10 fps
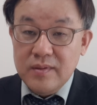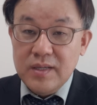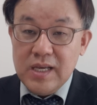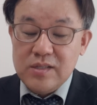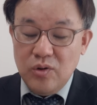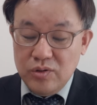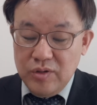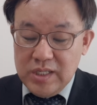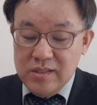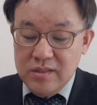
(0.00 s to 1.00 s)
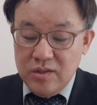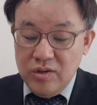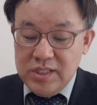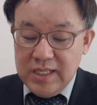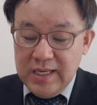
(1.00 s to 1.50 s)
It's called the
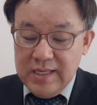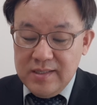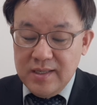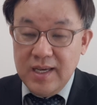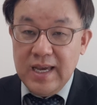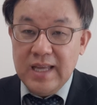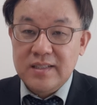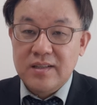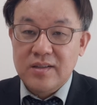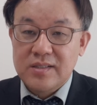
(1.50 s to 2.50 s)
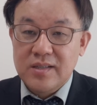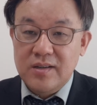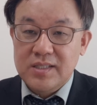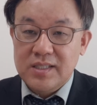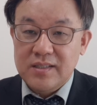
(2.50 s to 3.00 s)
churches and the church.